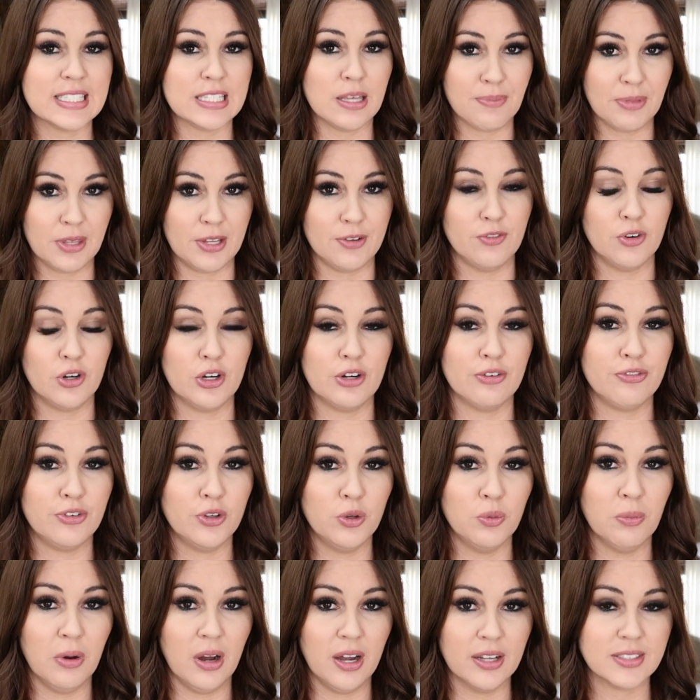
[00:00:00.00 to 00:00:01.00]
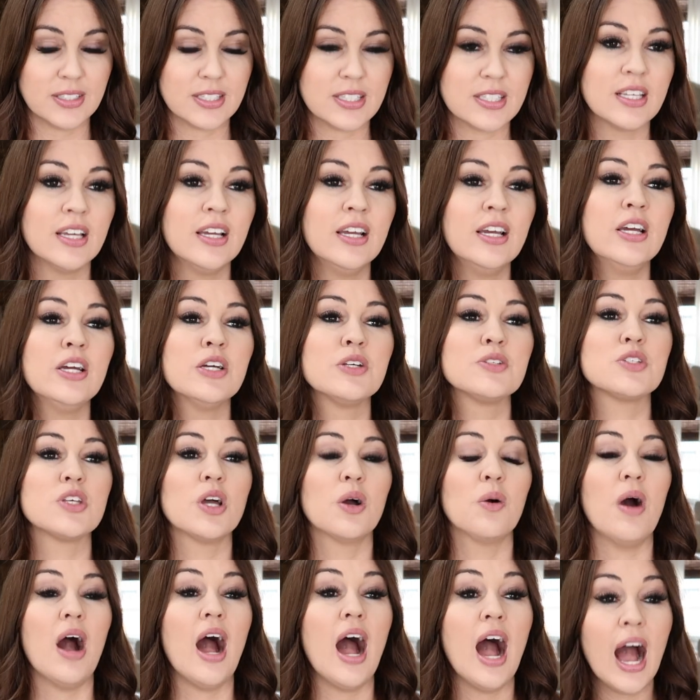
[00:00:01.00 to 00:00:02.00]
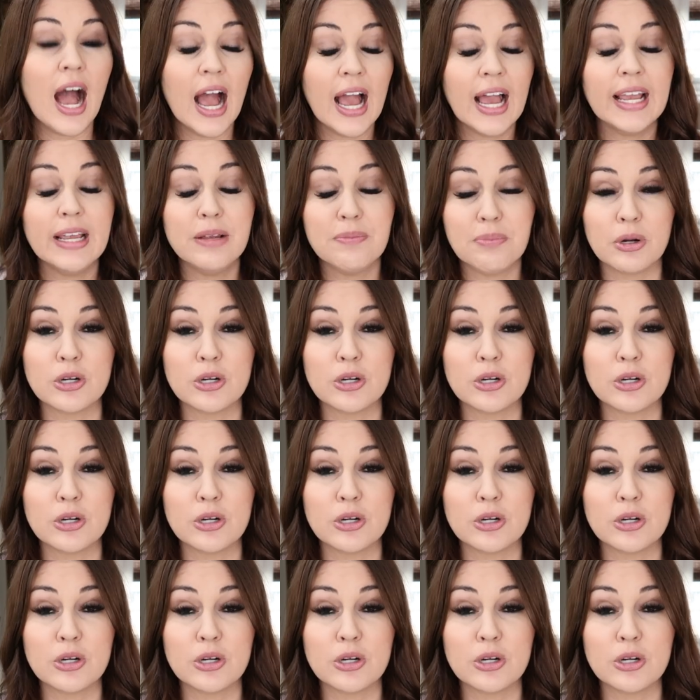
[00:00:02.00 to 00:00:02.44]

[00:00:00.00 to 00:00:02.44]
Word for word: something for a few months. So I